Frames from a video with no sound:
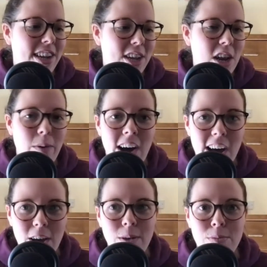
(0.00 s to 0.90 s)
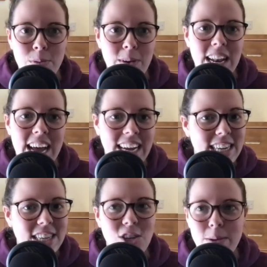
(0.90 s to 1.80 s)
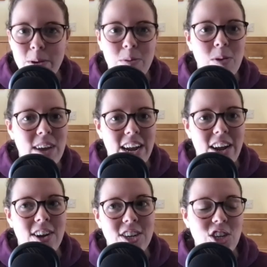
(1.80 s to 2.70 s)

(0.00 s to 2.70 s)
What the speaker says: our hope. We were like, Jimmy will get it on.